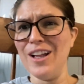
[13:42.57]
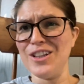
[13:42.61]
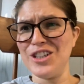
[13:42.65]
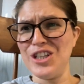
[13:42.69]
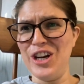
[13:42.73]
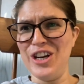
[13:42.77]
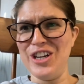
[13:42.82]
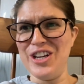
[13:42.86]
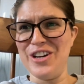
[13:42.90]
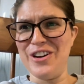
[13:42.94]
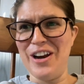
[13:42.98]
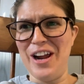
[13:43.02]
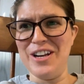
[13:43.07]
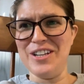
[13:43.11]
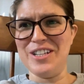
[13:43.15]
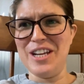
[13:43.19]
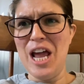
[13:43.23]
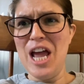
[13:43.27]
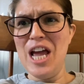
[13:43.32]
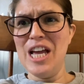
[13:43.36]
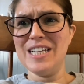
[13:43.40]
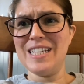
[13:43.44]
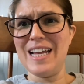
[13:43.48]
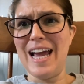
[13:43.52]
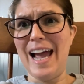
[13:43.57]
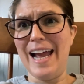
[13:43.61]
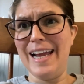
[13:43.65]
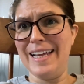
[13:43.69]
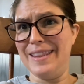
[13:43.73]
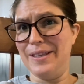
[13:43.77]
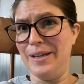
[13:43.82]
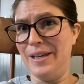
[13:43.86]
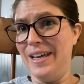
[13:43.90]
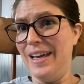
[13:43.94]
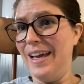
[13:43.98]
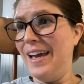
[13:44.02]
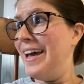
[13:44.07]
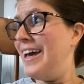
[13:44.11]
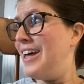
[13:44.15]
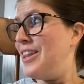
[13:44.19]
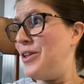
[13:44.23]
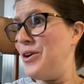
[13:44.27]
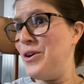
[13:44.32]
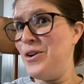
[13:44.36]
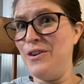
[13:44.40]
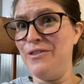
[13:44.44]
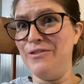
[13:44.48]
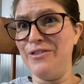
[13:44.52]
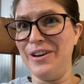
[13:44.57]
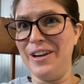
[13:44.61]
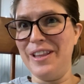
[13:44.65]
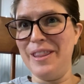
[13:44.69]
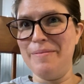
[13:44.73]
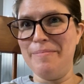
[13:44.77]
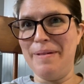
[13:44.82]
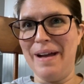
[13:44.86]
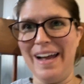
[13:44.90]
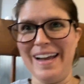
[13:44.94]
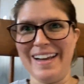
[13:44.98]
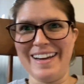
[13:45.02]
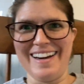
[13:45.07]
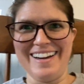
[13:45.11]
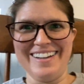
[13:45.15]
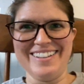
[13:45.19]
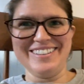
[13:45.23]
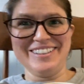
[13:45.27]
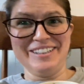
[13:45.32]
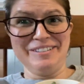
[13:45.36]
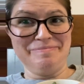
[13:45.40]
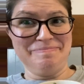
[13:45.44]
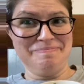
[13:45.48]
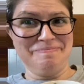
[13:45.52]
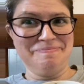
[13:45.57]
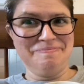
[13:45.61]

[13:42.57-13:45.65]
I'll turn you around to hide the Hoover in the background.